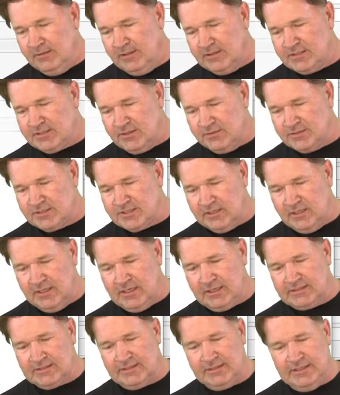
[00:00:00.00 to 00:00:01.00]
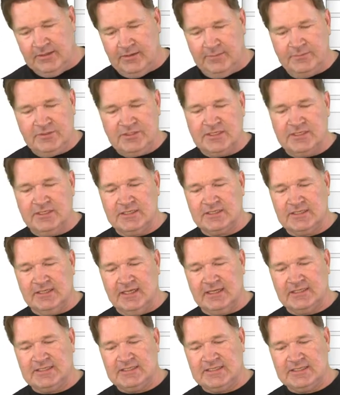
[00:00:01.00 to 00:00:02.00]
let's go select, you know, I'm just going to
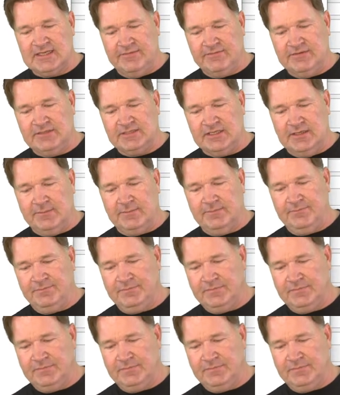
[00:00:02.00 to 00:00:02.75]
select 7-zip.